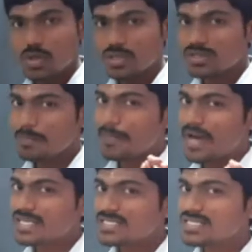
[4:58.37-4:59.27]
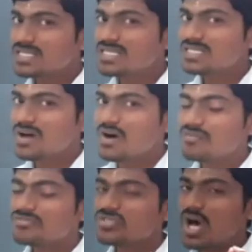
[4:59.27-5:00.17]
the passage
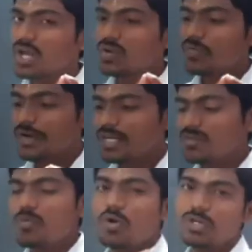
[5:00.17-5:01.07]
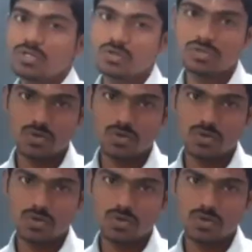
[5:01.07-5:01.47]
of solvent molecules